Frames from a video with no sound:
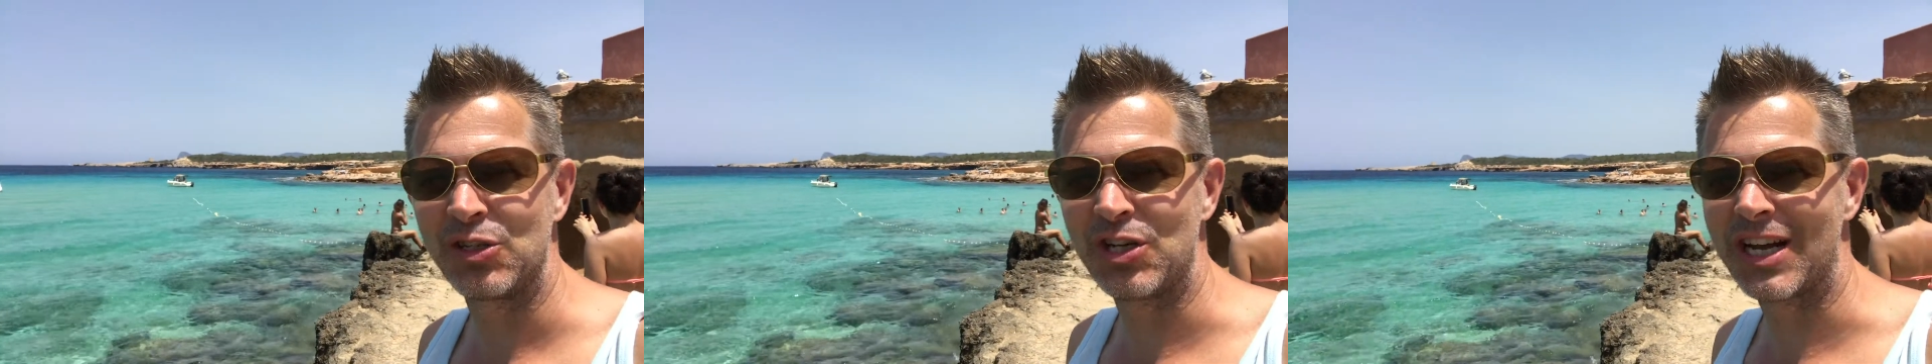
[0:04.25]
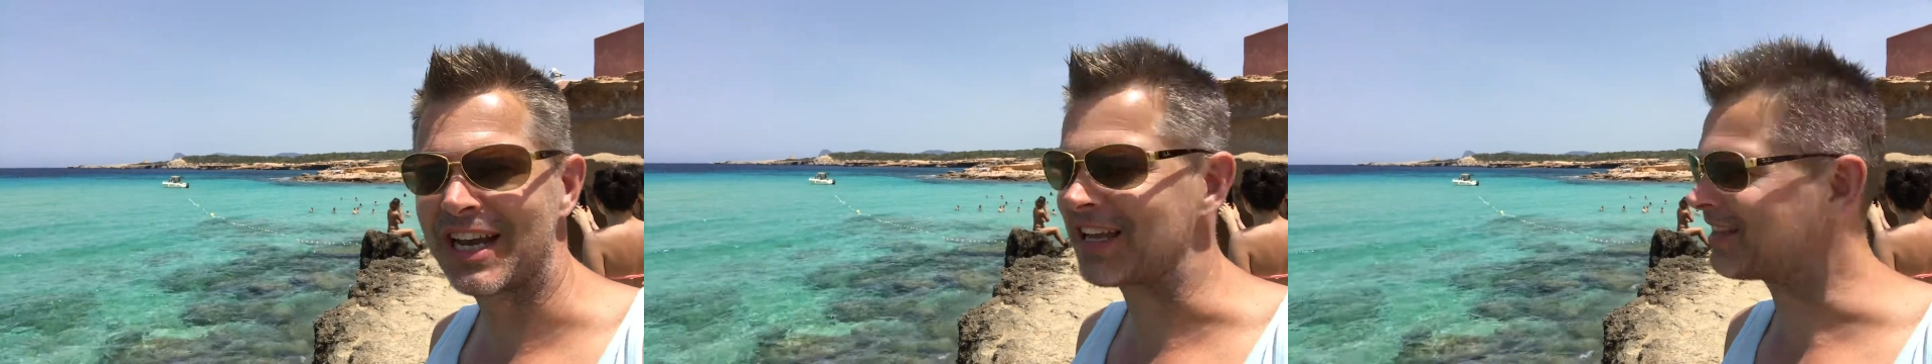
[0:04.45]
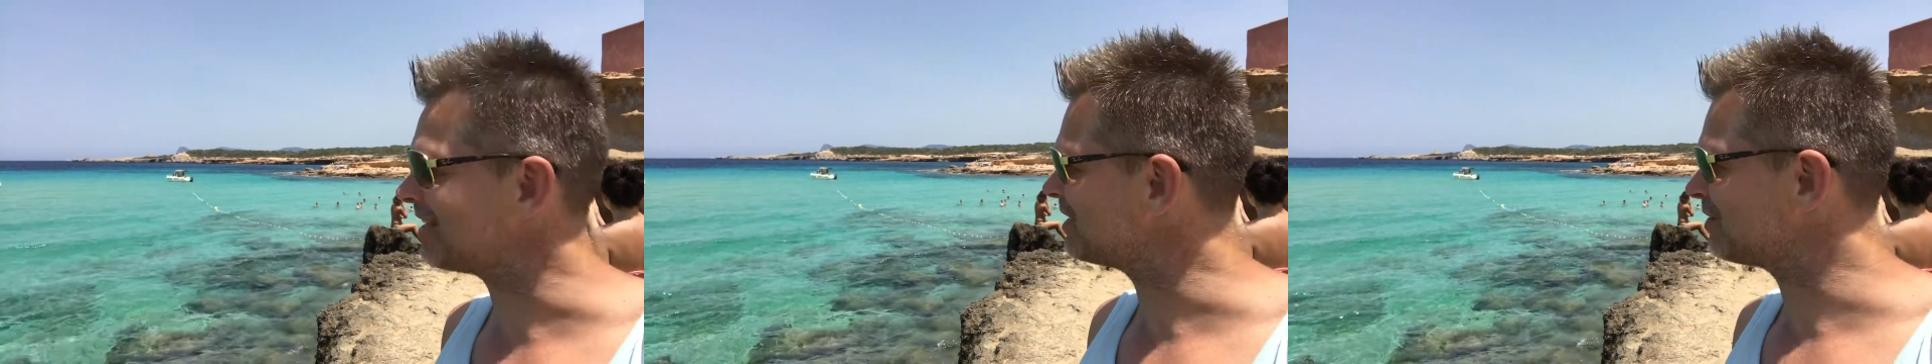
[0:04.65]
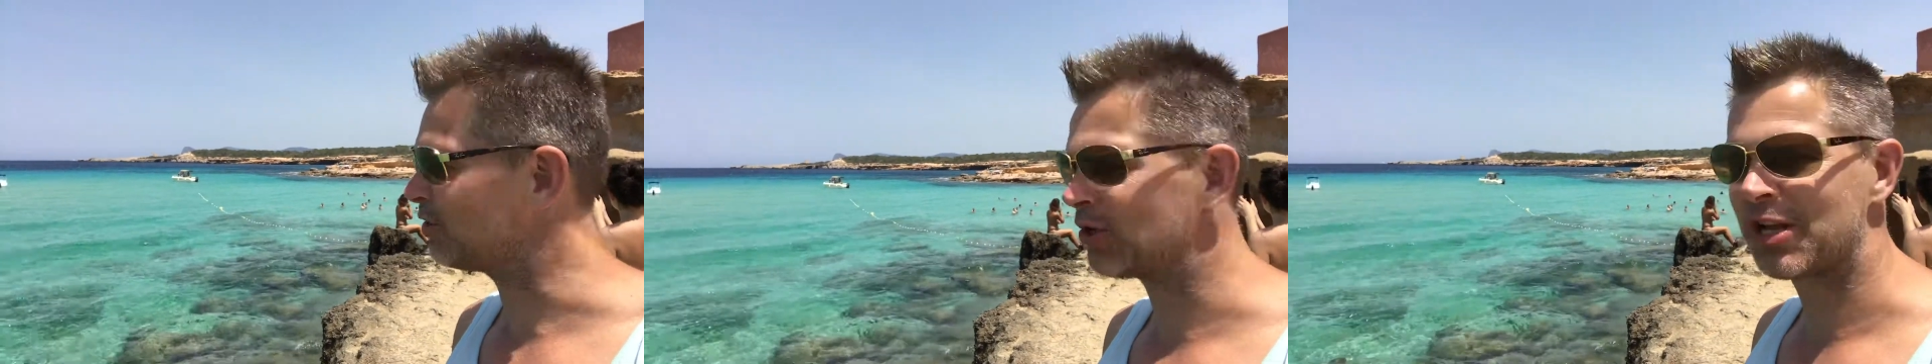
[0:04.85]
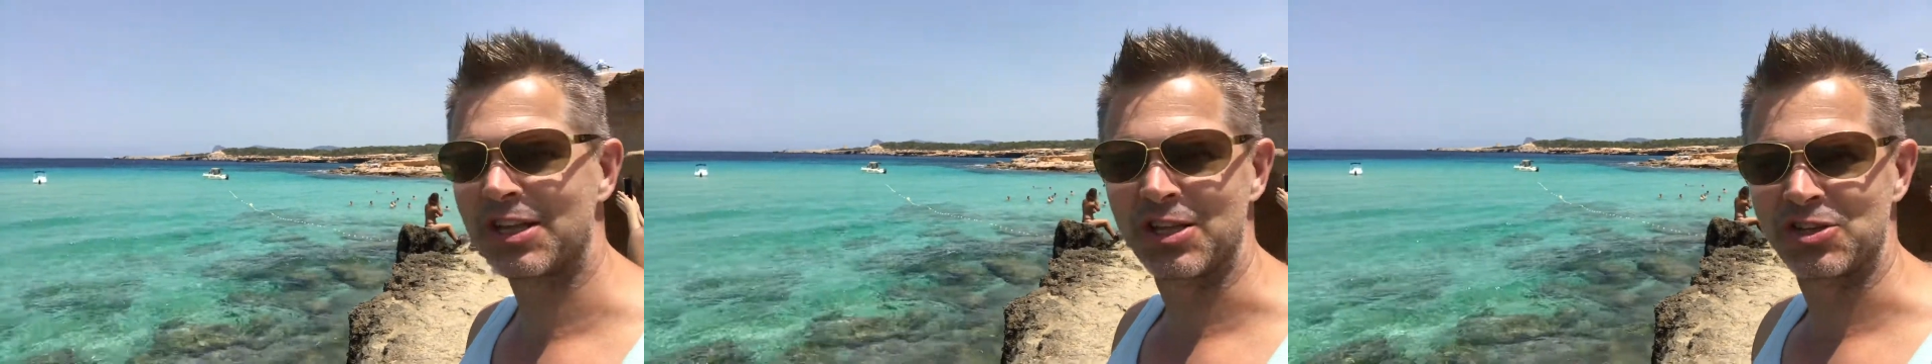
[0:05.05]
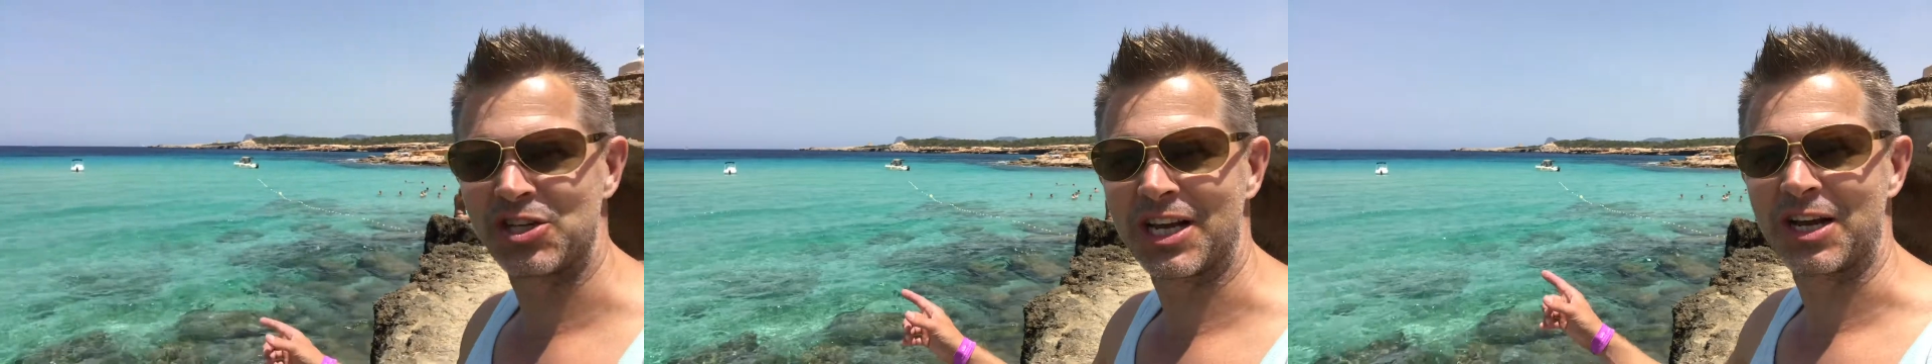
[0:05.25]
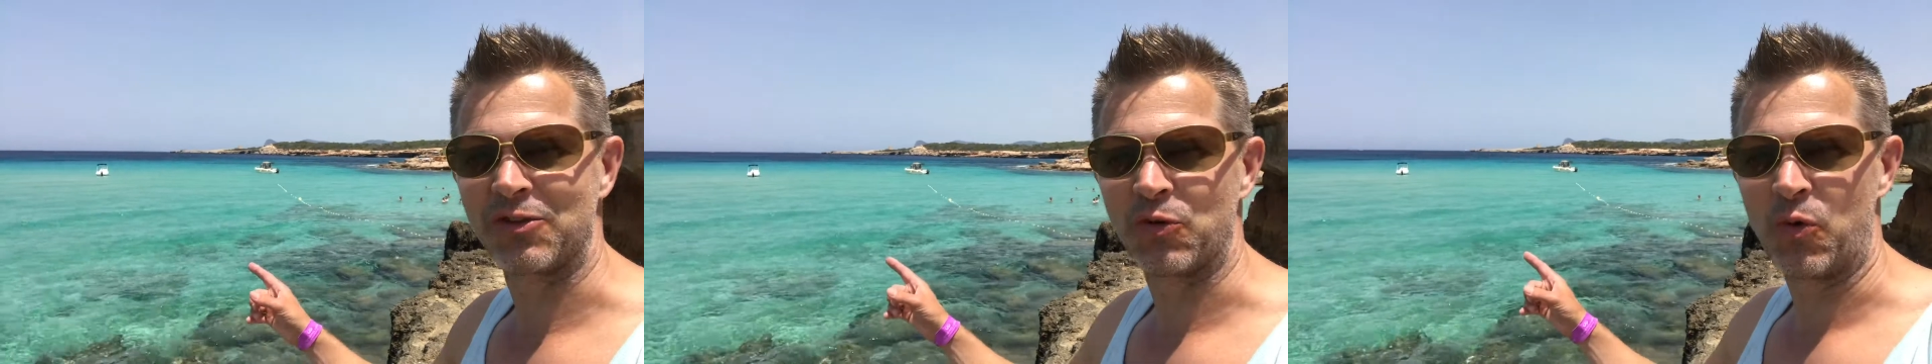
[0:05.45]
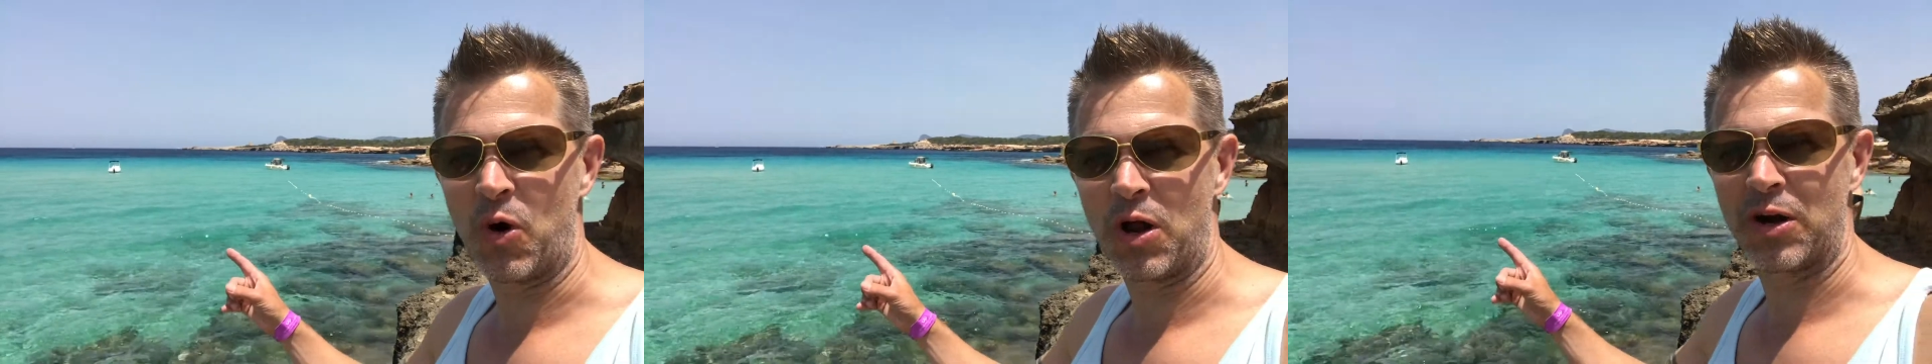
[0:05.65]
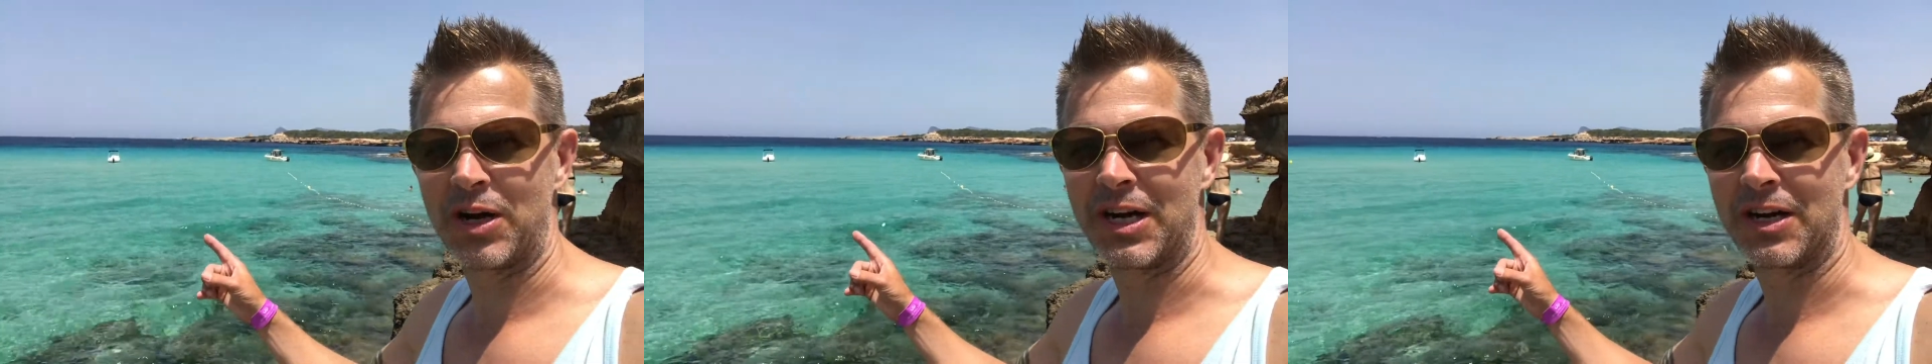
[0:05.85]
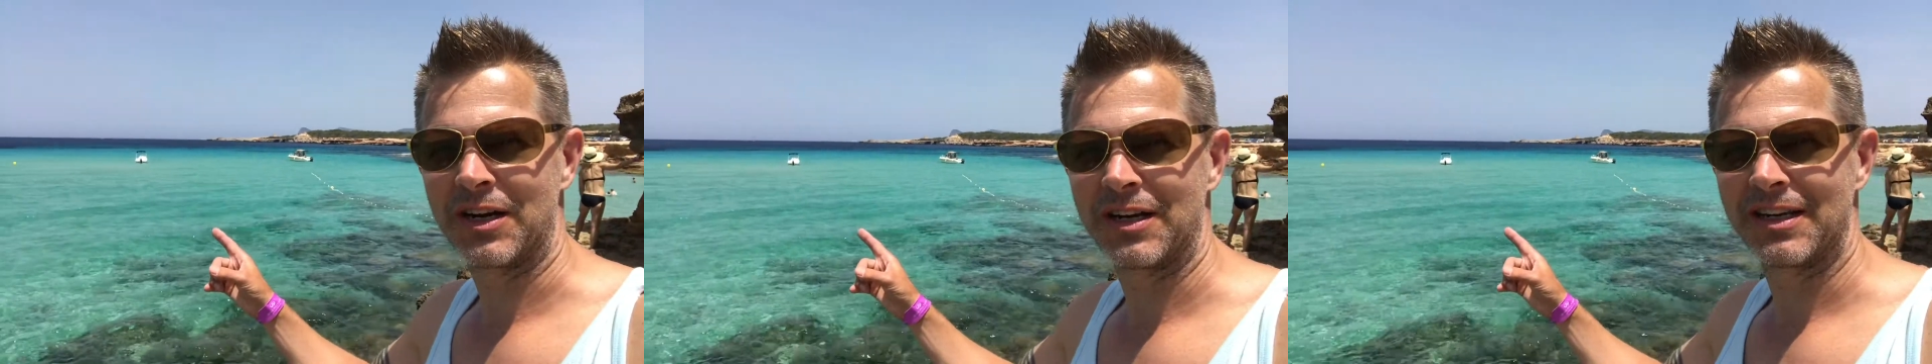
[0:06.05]
Check it, look at the, check out the water
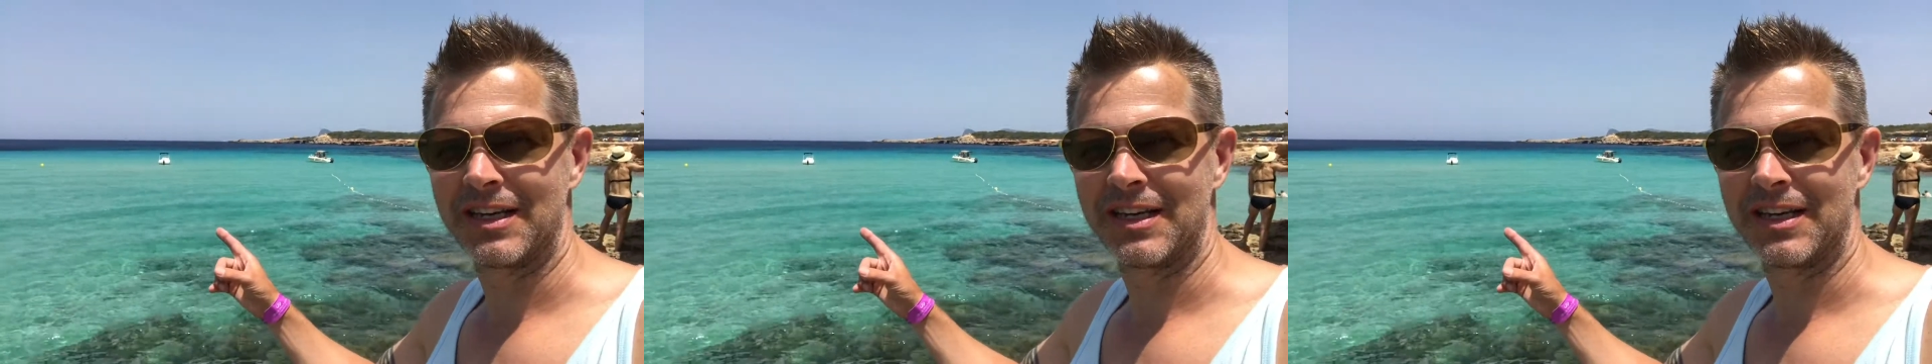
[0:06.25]
here.